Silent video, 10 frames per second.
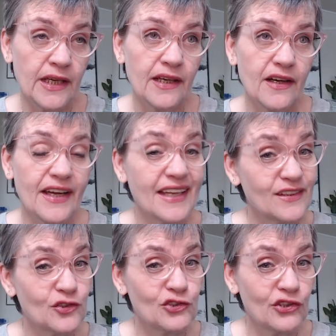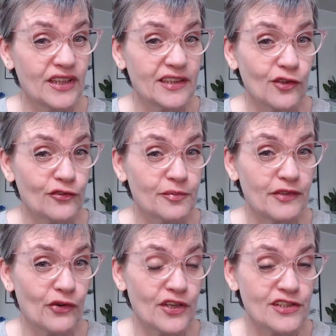I had to turn it off
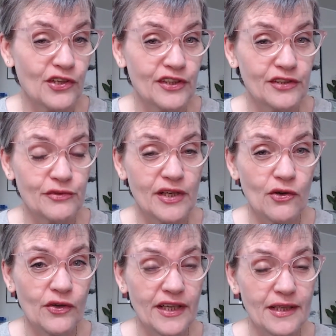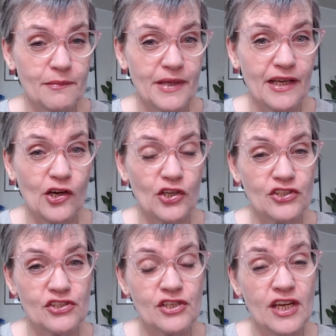before I started recording
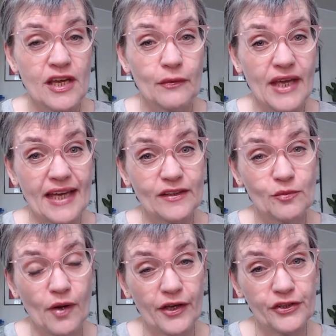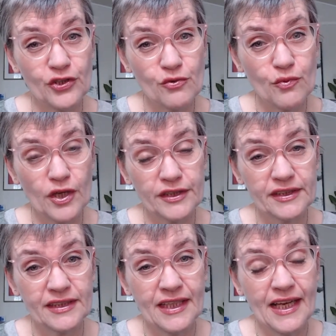because we had to buy a new one,
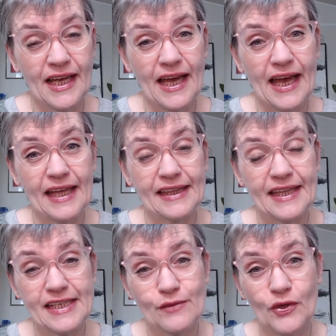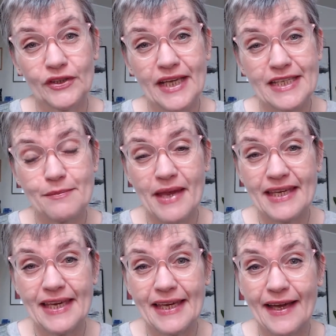and this one is
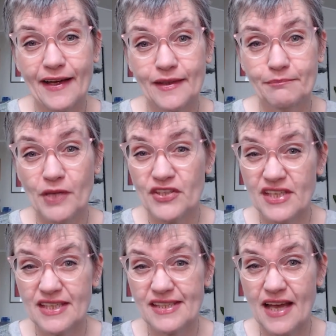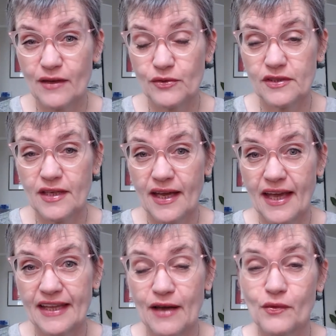making a buzzing sound,
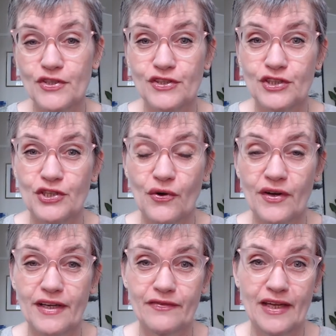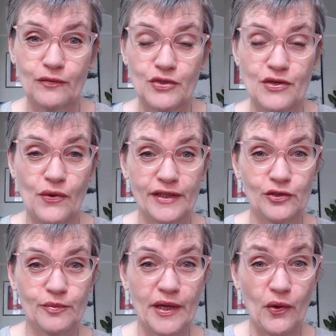and I wasn't sure if that was going to
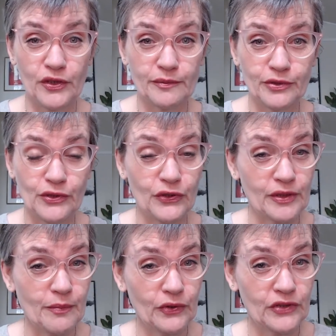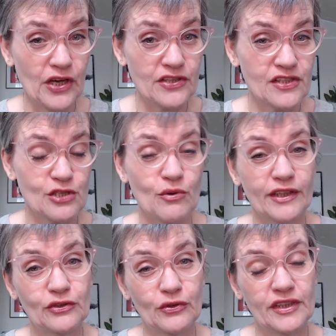be audible on the podcast, so I
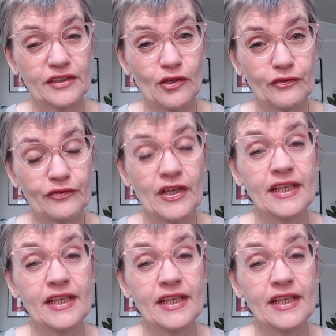turned it off